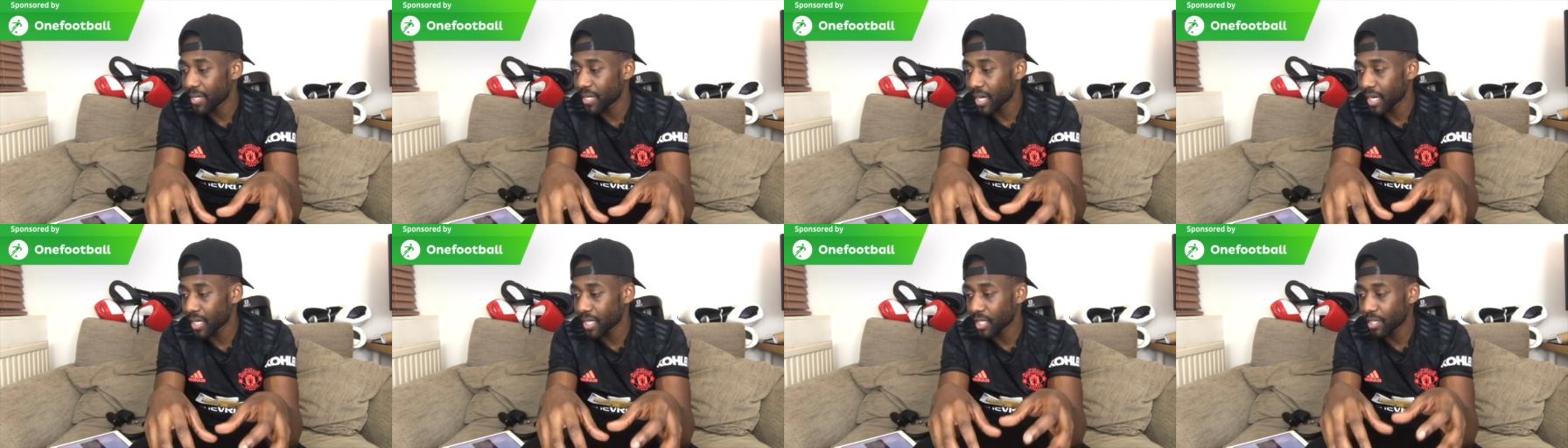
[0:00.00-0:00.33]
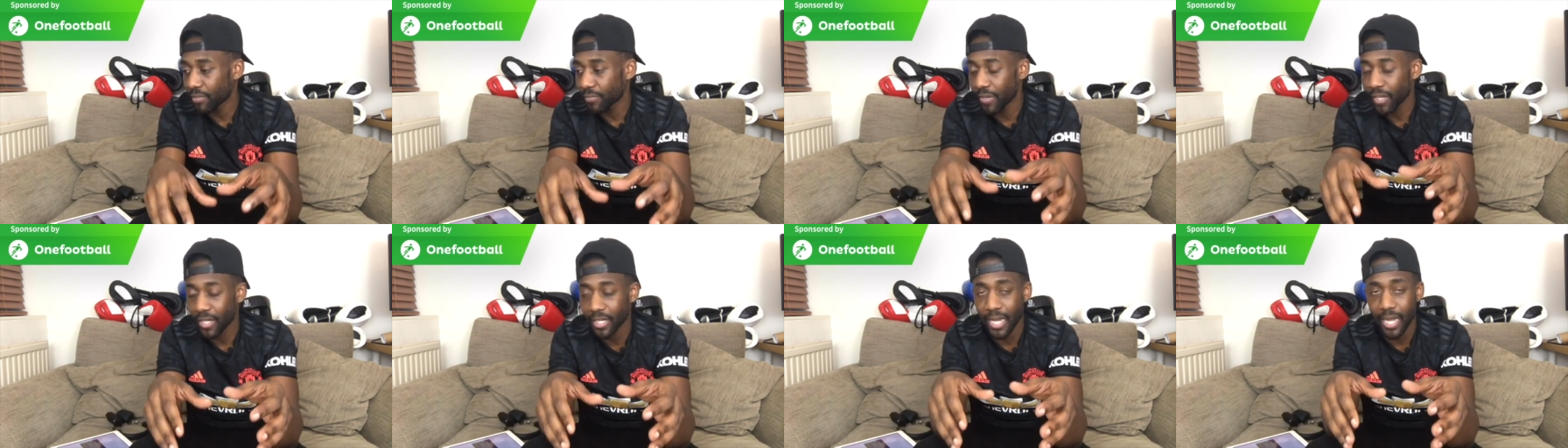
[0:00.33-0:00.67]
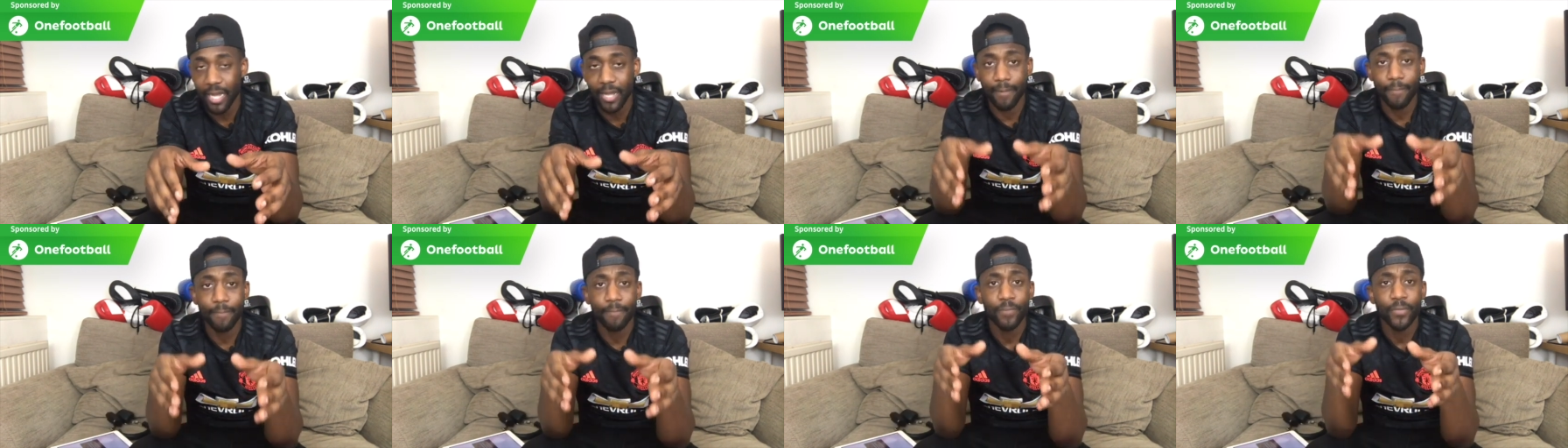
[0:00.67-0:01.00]
I just think
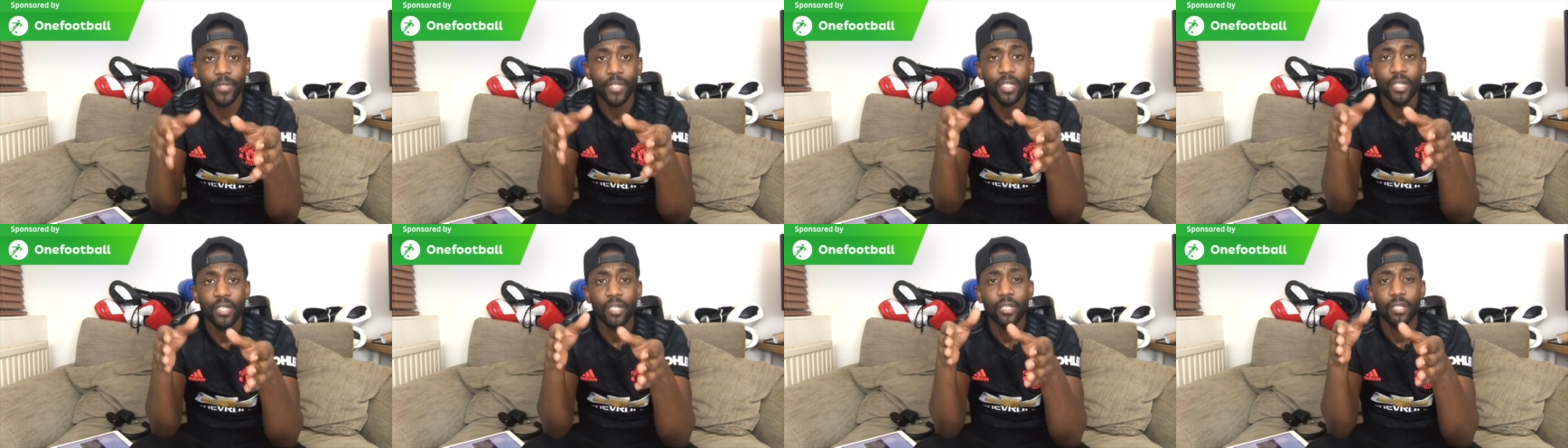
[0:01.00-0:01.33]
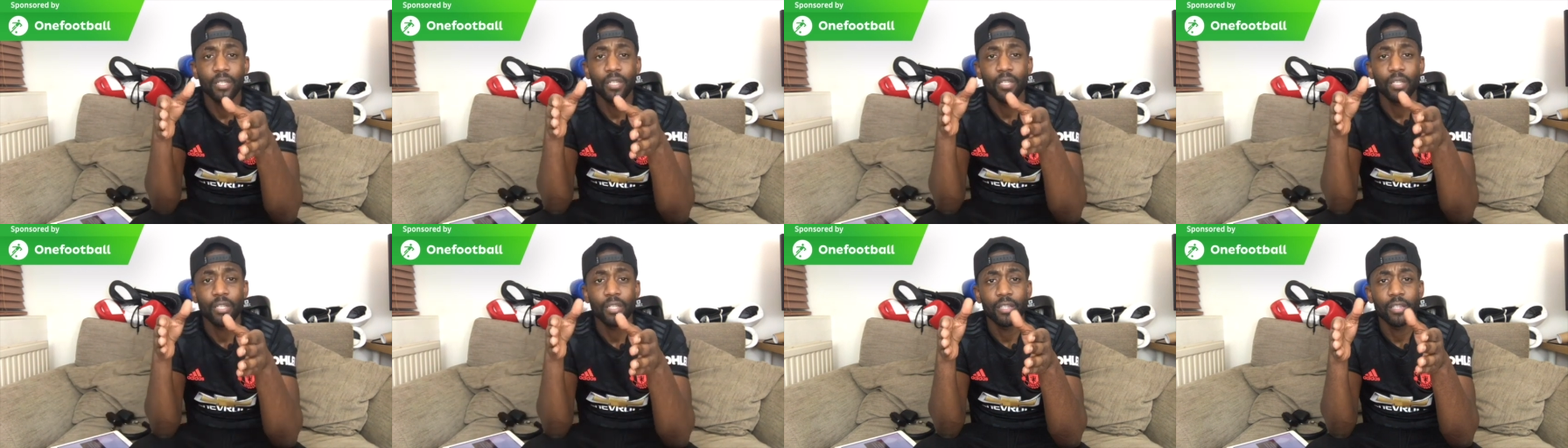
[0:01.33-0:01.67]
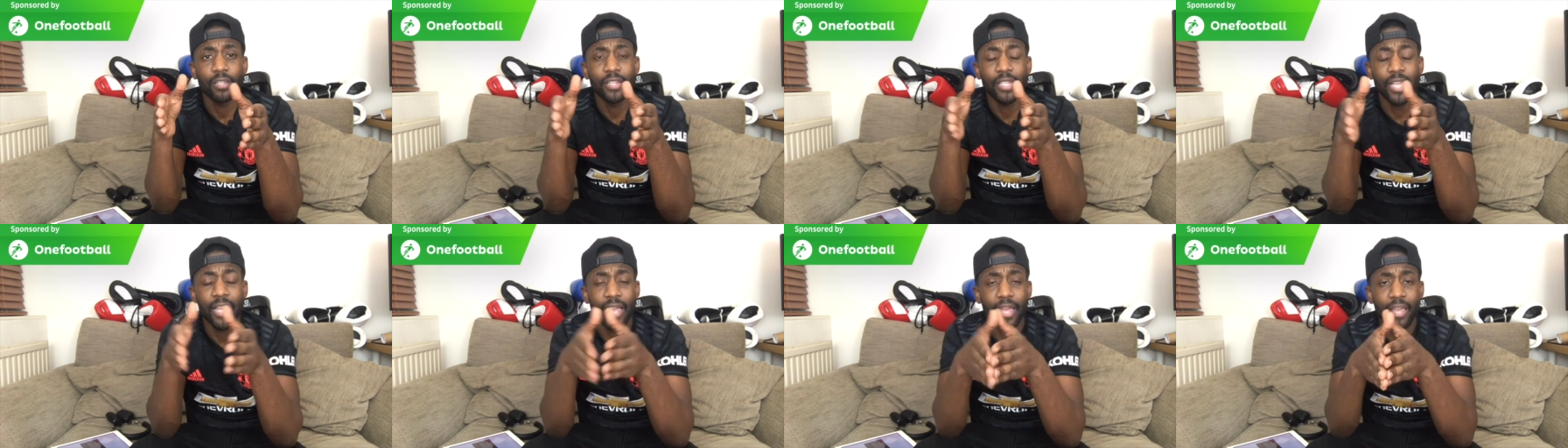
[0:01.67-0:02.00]
that
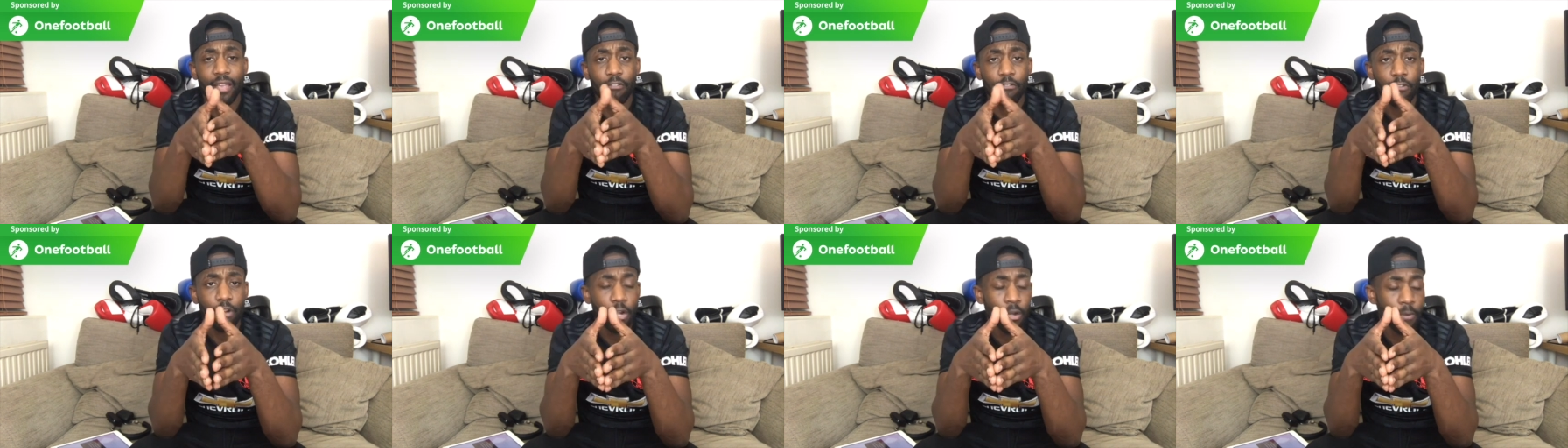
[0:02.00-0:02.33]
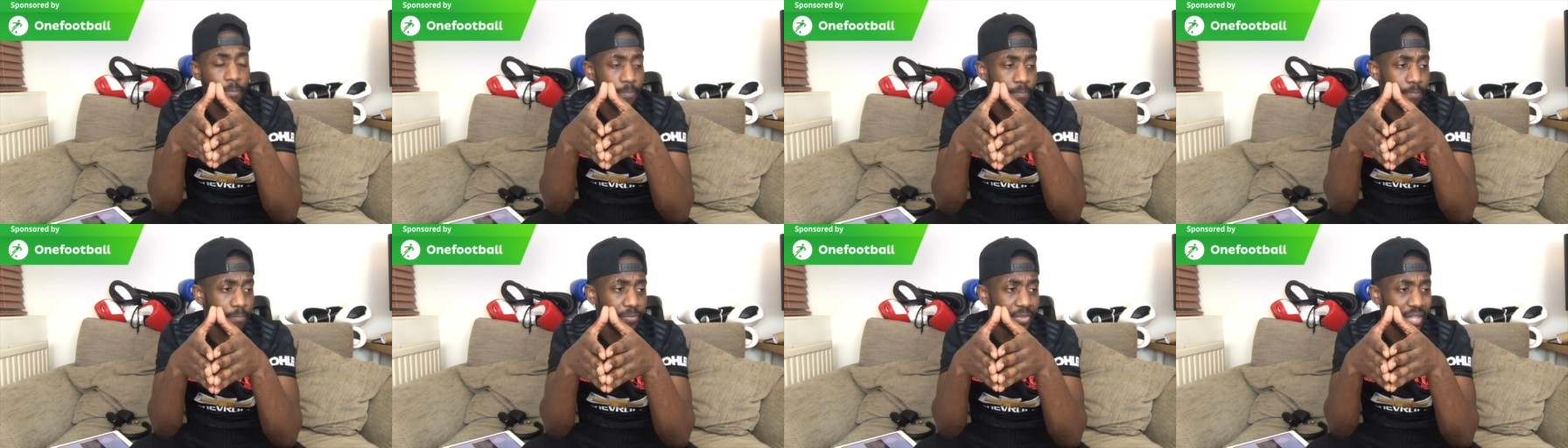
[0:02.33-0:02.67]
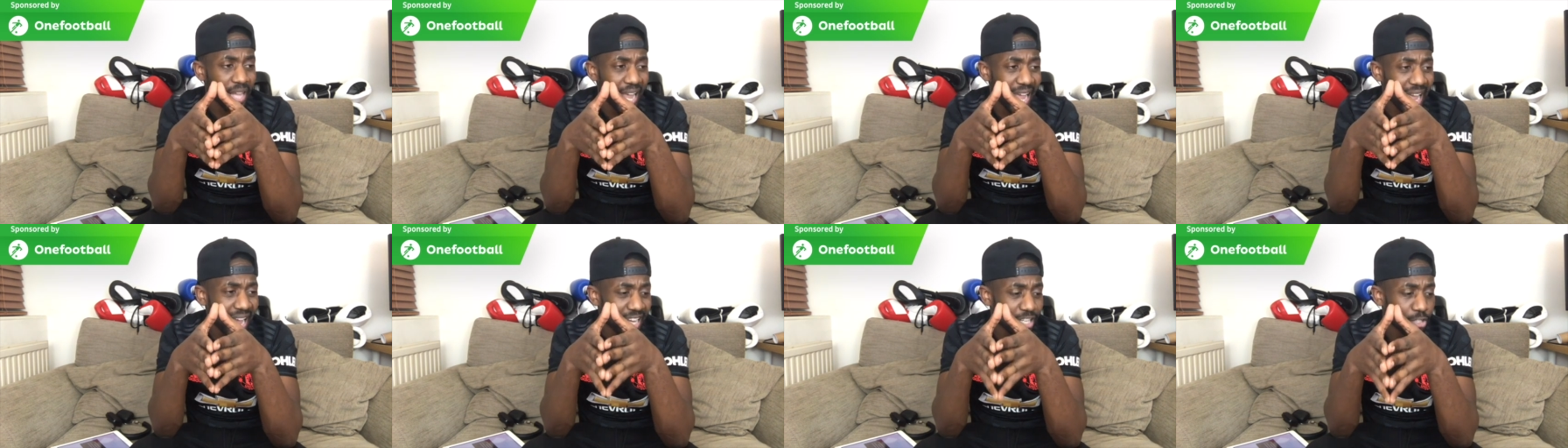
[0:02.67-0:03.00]
their um,
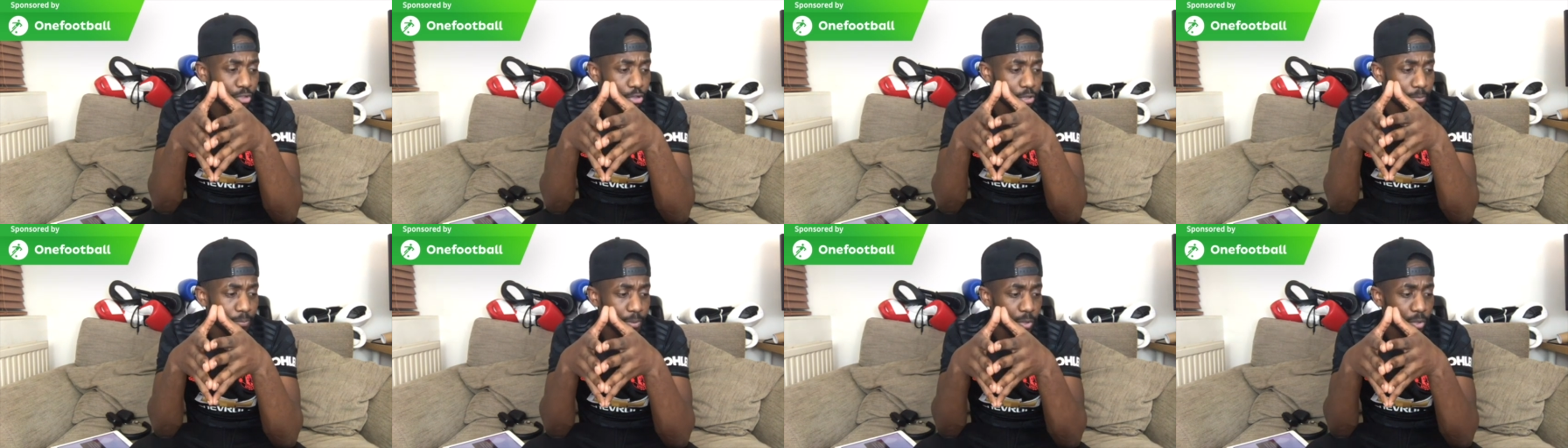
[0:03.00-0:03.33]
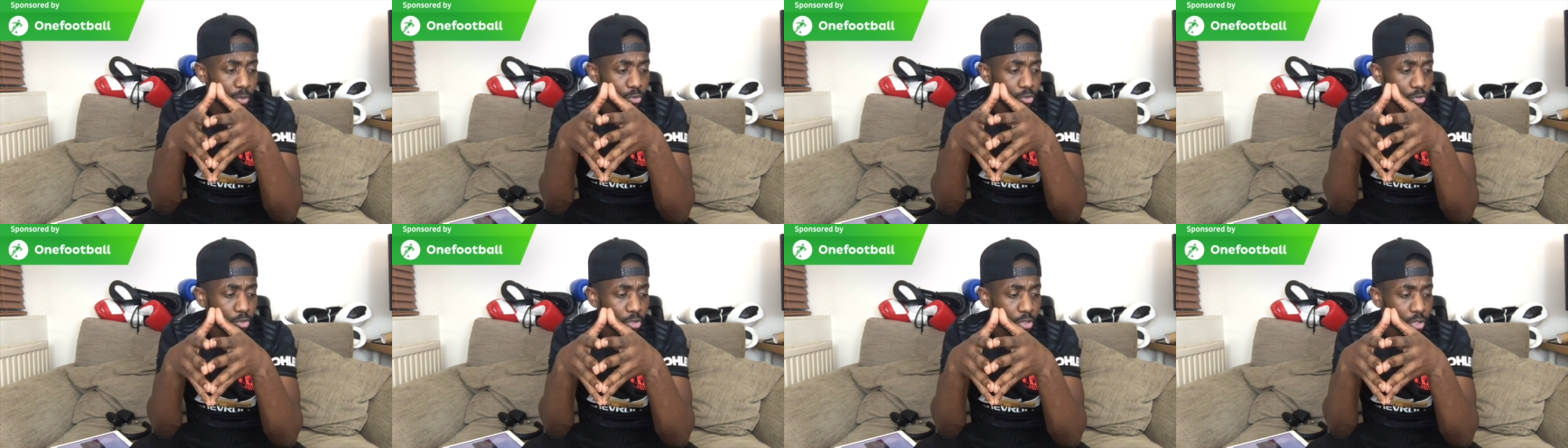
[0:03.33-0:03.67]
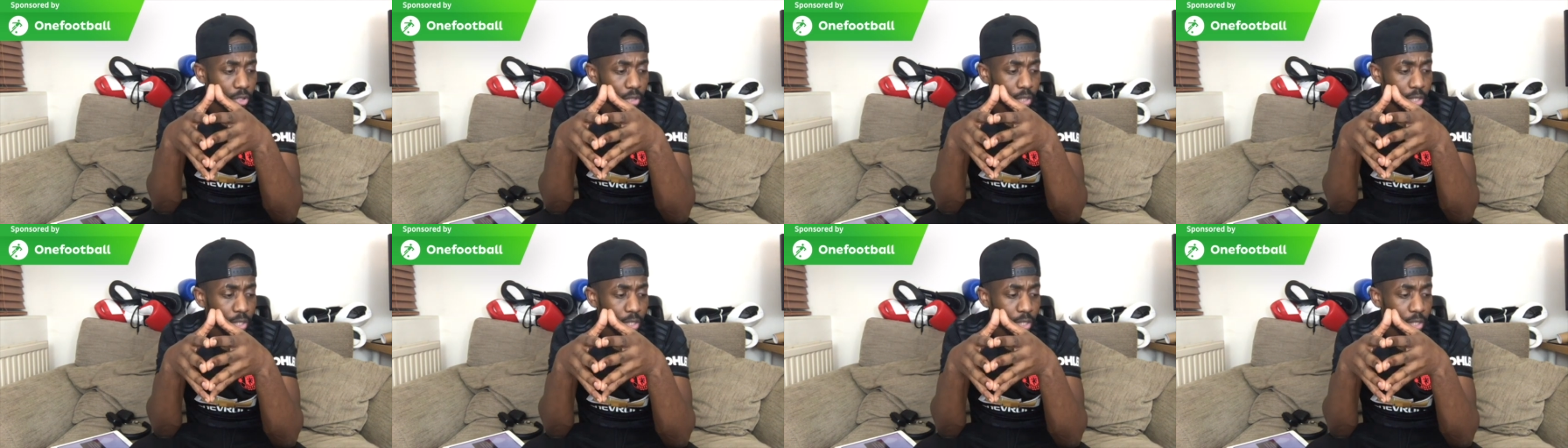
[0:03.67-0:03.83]
their attributes,